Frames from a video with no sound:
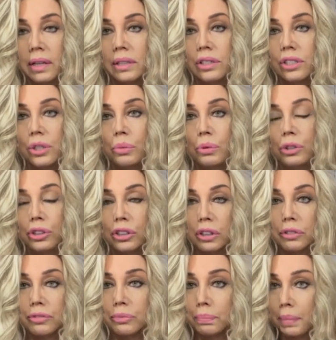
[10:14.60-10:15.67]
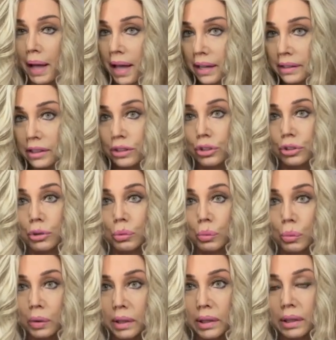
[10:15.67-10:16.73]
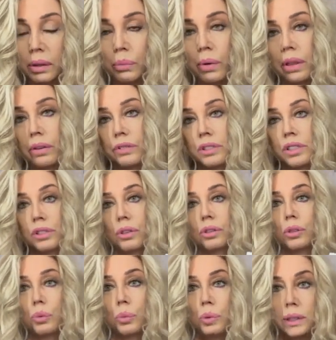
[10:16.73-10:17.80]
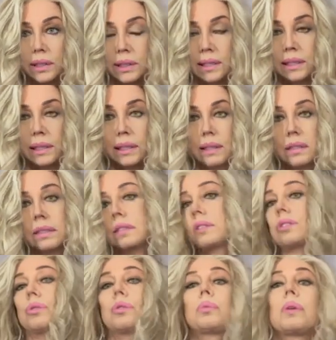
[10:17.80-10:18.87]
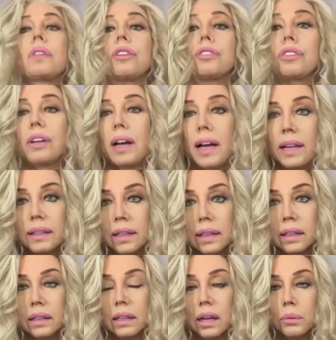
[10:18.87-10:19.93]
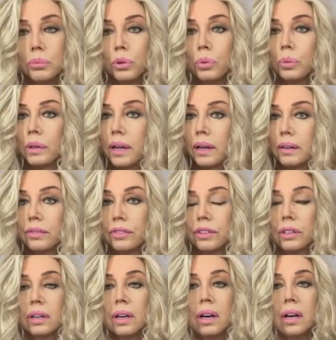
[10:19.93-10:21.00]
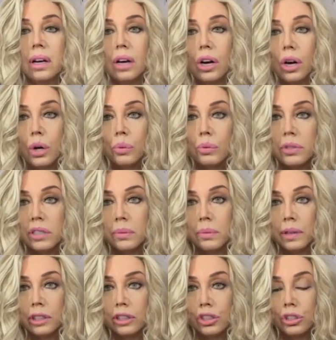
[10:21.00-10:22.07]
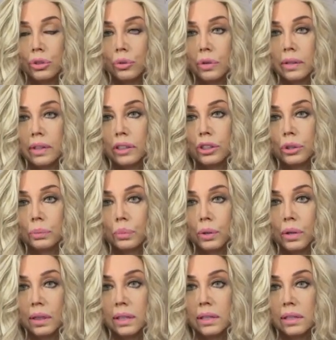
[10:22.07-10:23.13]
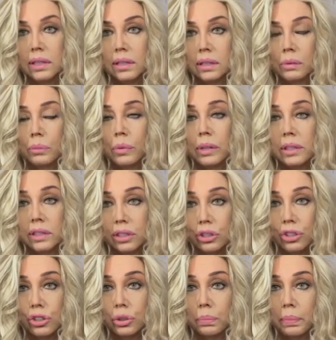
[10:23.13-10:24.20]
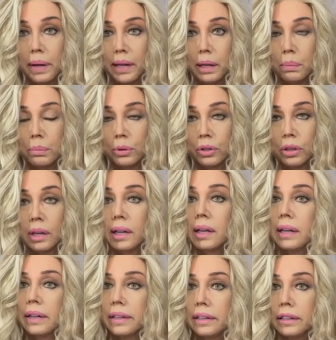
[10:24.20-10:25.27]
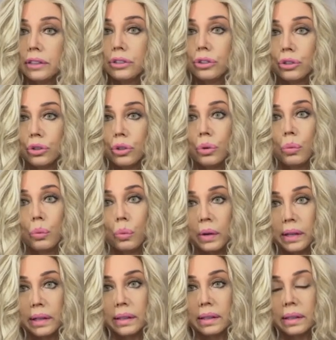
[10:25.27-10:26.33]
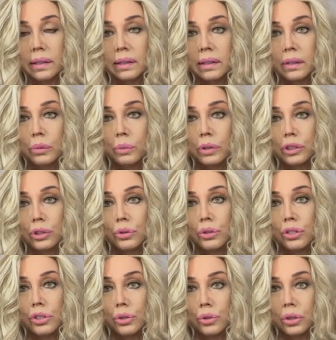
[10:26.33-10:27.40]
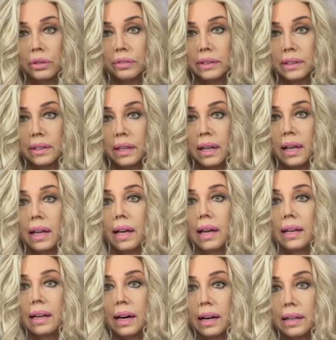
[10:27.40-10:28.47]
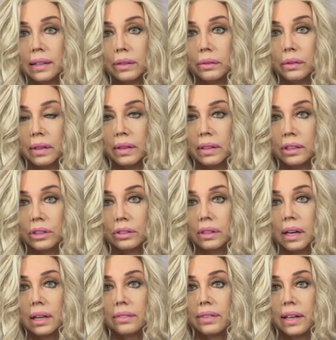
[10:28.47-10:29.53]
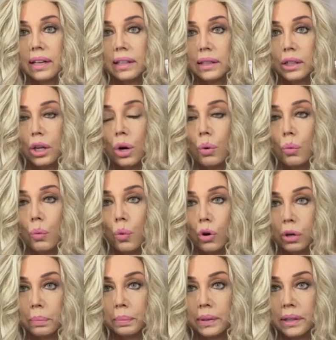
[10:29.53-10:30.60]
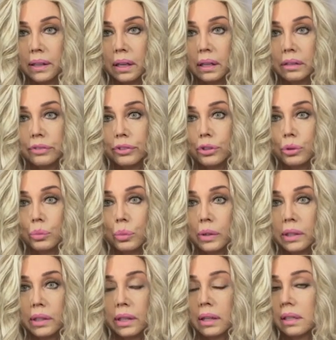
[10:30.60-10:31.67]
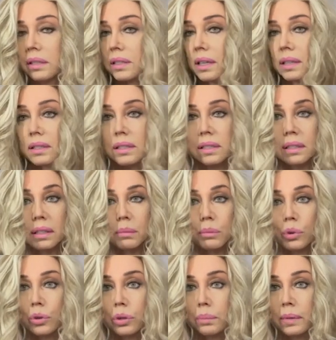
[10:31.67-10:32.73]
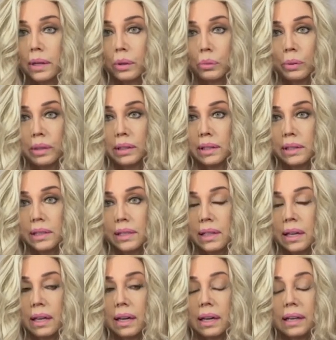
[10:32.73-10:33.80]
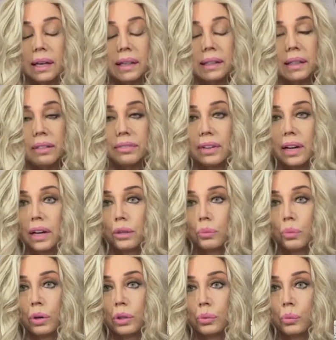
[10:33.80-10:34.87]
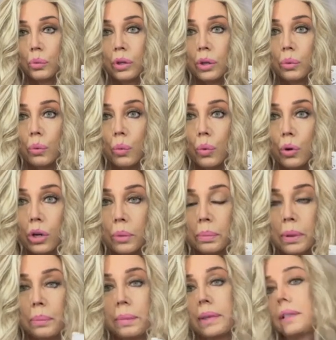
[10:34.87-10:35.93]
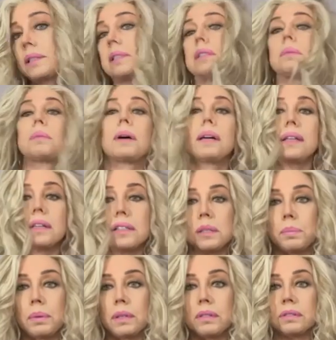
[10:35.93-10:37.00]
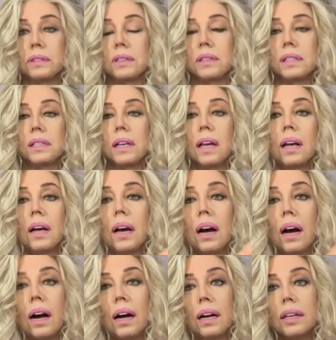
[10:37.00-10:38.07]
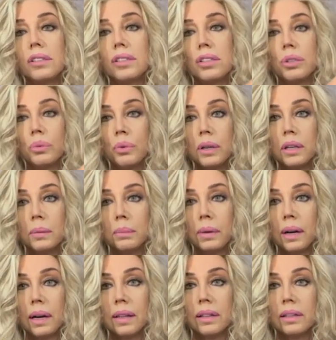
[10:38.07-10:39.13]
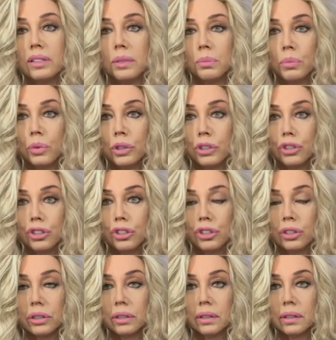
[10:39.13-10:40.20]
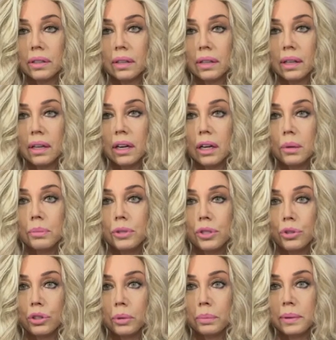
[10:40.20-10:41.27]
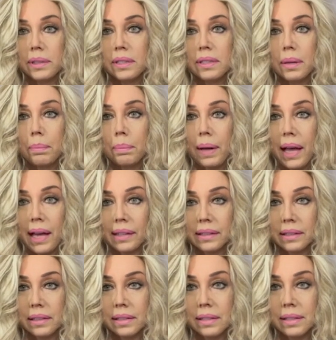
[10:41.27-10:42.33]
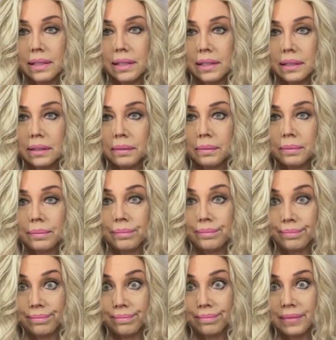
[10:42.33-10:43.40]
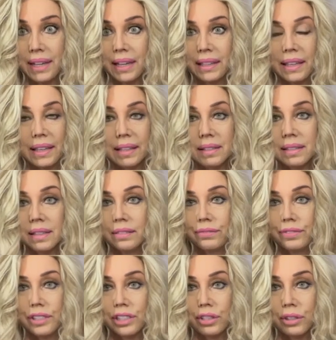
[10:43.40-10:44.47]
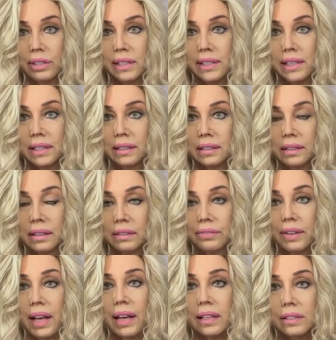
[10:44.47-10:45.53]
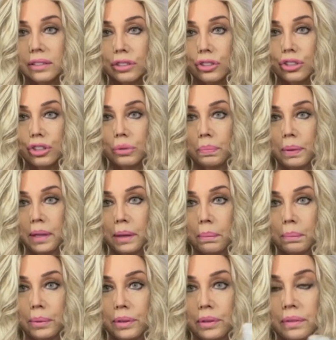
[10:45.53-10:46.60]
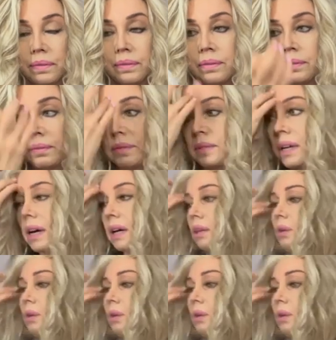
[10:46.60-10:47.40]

So when you're packing your wig, whether it's on a wig stand or whether you're hanging it up or whatever, always make sure that you put this in with tissue paper in your wig when you store it. And I don't think you'll have any warping of your wig, because I steam all my wigs and I never had one wig warp, because in my experience, I swear by these moisture absorbent packets. I can't emphasize that enough. And tissue paper. I